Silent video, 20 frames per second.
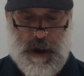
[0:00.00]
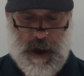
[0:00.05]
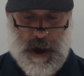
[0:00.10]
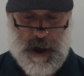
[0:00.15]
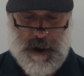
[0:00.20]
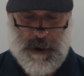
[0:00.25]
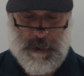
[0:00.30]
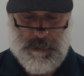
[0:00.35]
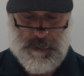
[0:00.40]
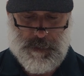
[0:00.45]

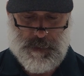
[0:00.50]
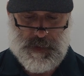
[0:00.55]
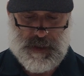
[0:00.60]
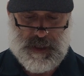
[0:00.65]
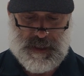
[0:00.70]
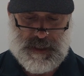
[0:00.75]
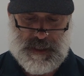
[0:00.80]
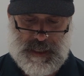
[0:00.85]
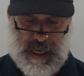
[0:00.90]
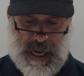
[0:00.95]
Um,
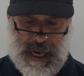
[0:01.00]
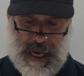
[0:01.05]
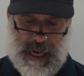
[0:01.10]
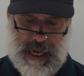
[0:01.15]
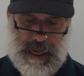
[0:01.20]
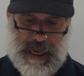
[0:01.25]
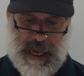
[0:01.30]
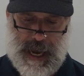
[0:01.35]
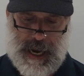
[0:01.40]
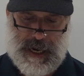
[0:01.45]
the
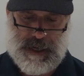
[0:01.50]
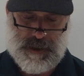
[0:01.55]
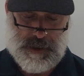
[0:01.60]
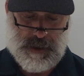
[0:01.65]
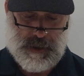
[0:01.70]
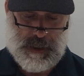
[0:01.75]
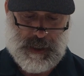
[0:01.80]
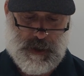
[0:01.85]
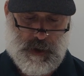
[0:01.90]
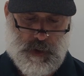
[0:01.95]
state
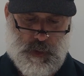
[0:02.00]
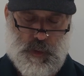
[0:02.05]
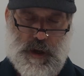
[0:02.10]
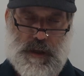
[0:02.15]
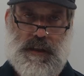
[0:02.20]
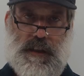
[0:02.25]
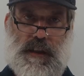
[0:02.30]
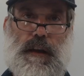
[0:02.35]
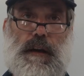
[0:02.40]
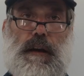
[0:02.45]
actually
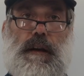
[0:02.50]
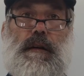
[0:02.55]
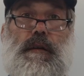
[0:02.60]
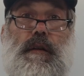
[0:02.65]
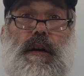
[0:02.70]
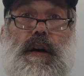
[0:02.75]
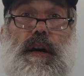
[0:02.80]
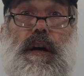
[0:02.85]
wants to